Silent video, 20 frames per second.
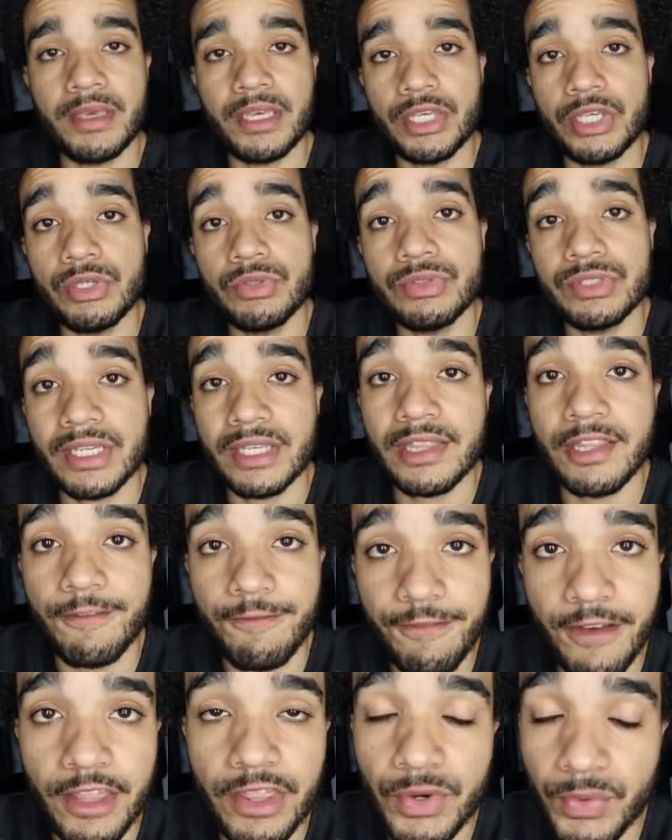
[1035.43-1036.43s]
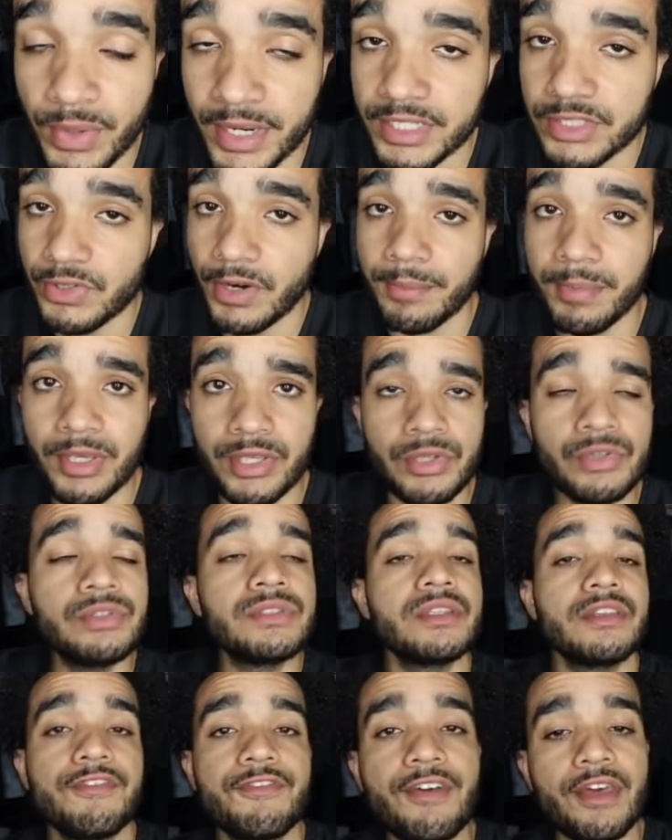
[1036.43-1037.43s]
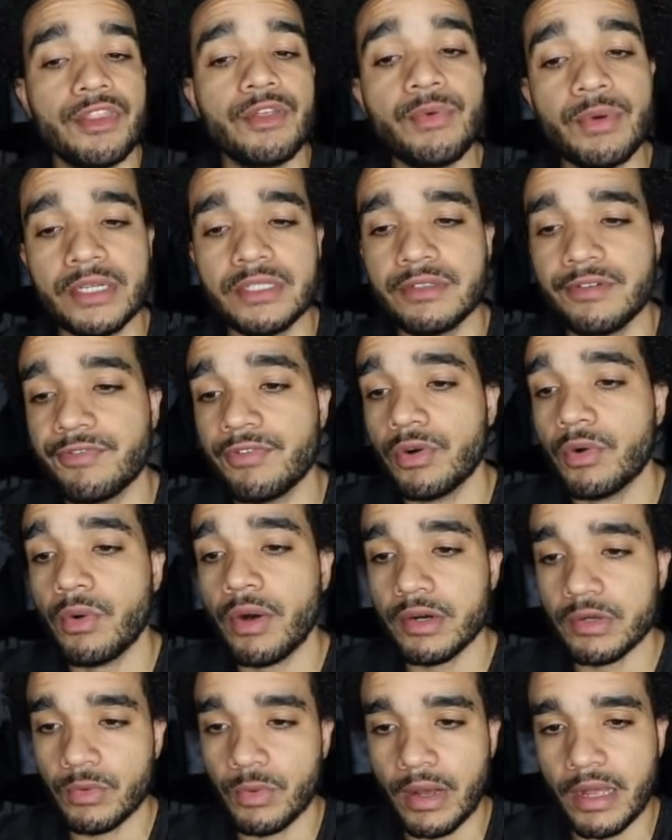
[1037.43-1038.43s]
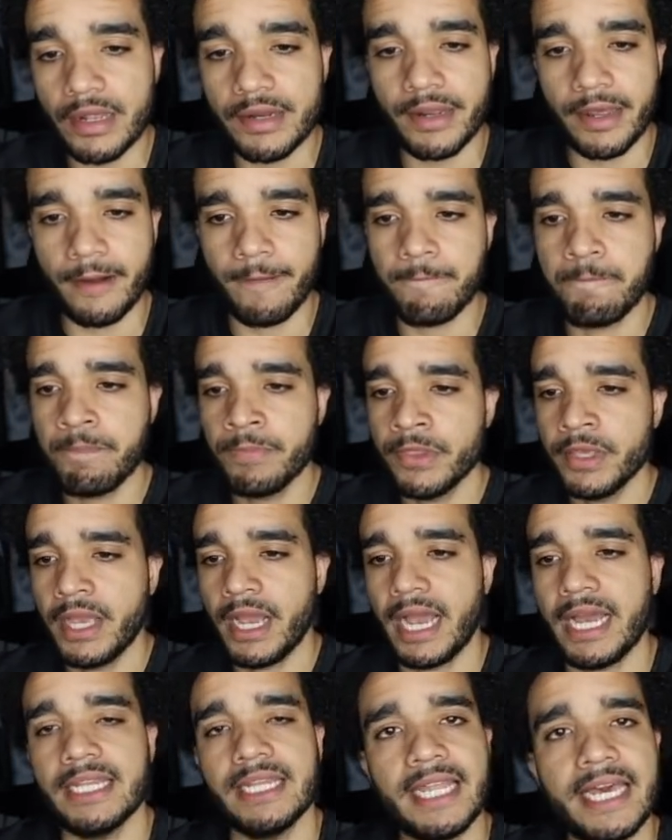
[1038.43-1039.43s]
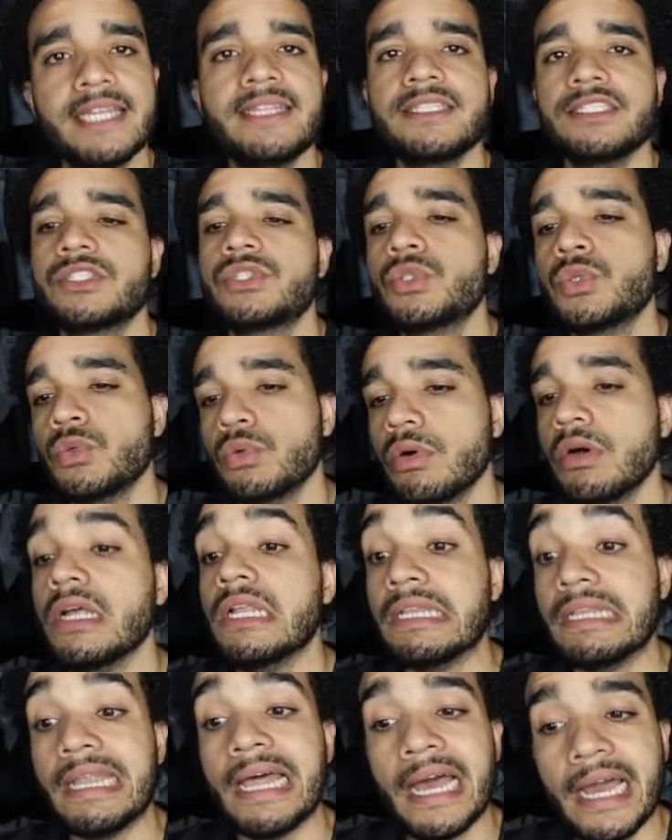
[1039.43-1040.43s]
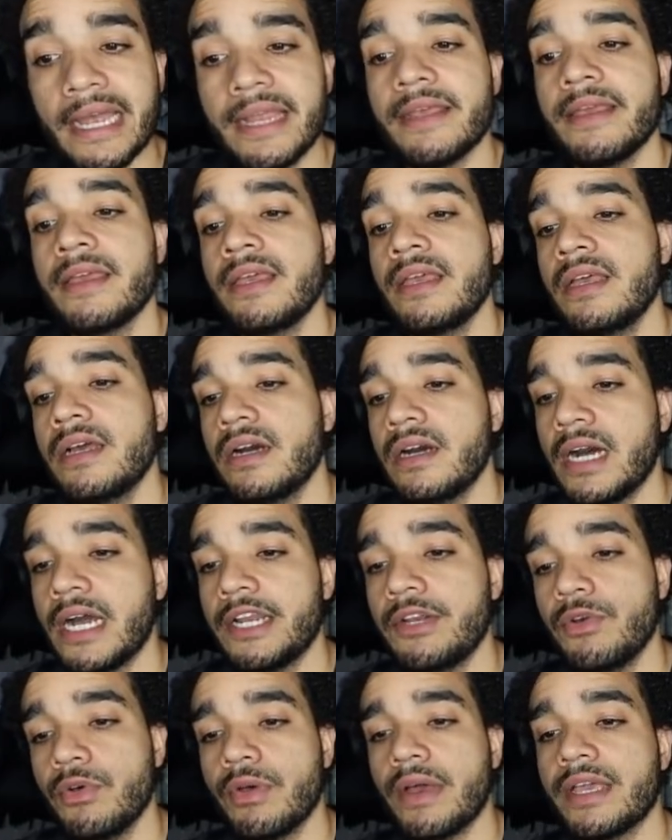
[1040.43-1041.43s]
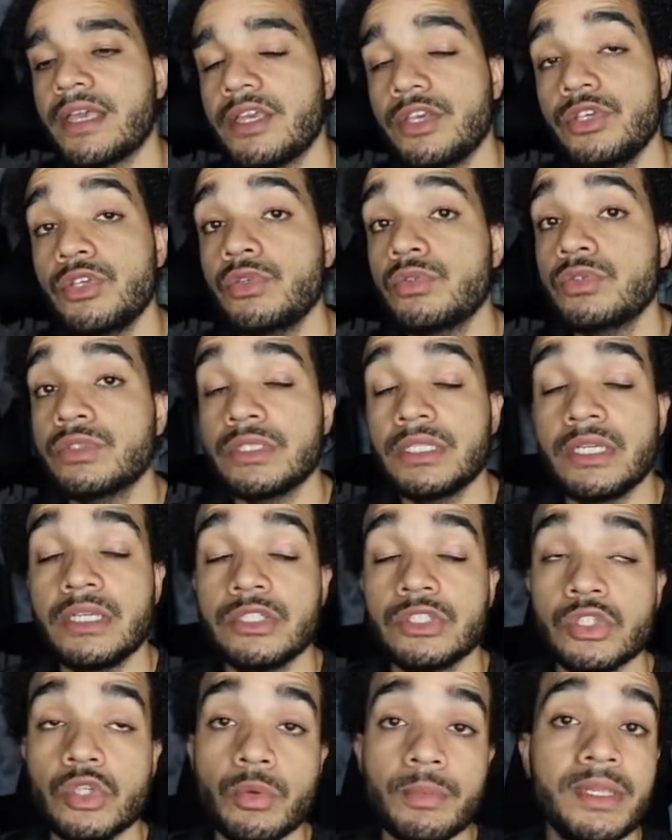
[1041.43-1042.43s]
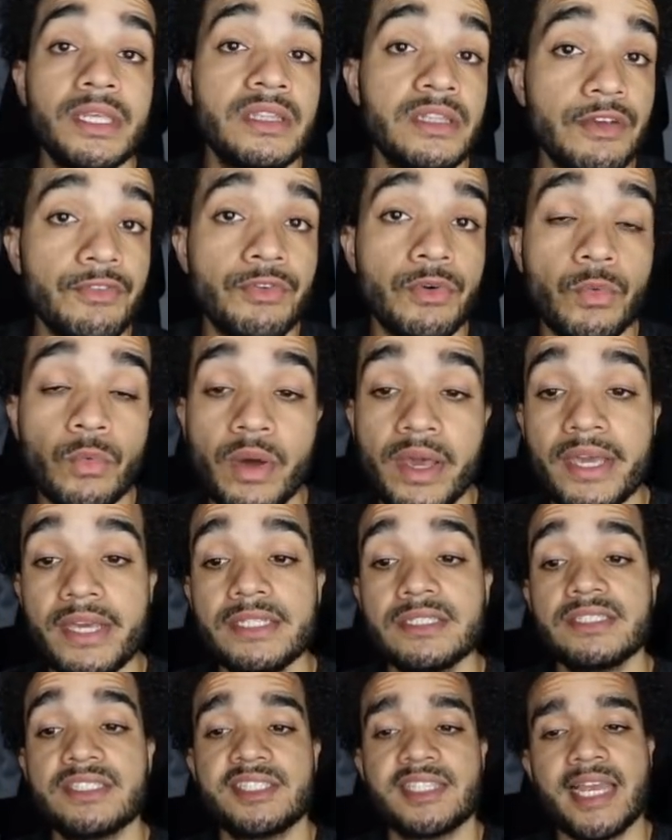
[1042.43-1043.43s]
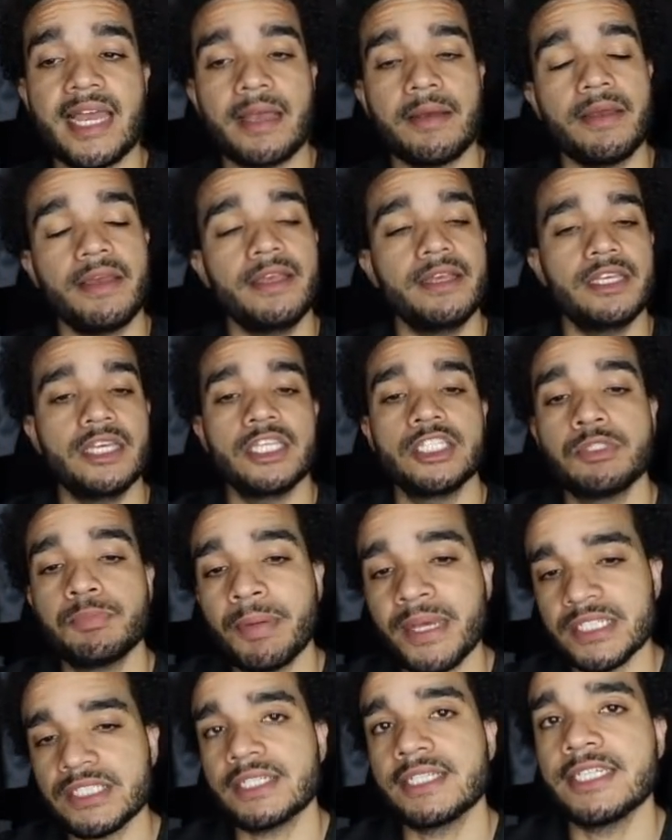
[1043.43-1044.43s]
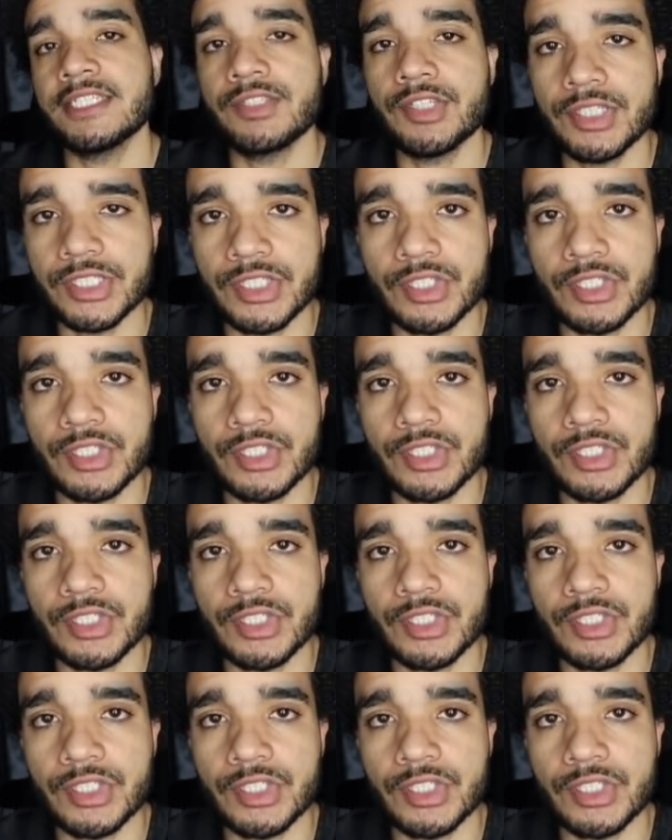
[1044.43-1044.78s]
me using the feather razor. I've been using the feather razor for quite a while now. I like this tool a lot. I know I can use it in so many different ways, especially to